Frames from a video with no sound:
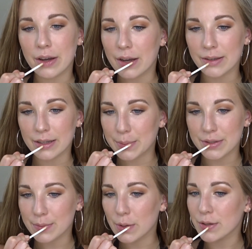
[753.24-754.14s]
I'm going to
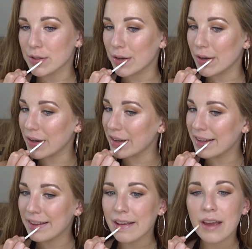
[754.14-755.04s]
put some gloss
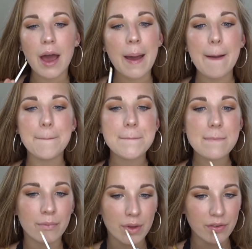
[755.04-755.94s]
on.
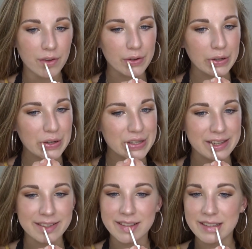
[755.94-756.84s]
My favourite gloss
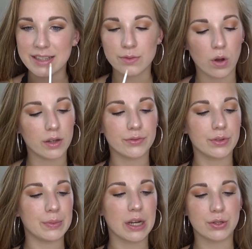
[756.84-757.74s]
is this one
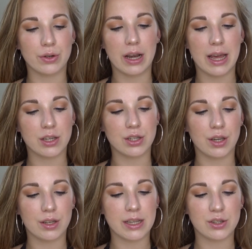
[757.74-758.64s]
from Natural
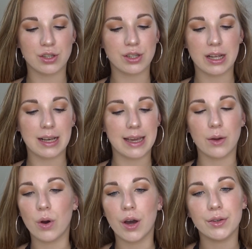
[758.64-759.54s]
Collection. It's just a
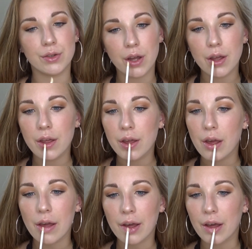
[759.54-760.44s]
clear one.
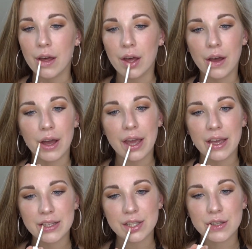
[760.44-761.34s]

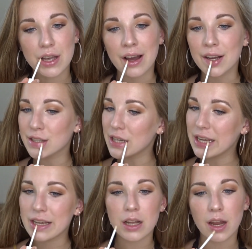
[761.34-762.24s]
It's
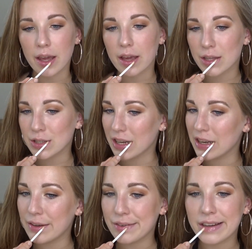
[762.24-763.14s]
actually like
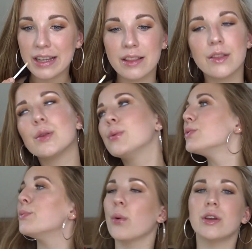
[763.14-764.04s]
genuinely
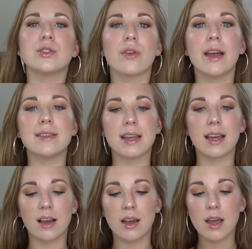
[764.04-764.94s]

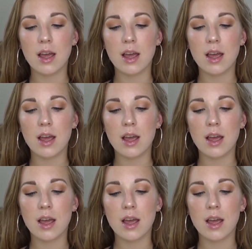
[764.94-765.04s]
moisturising.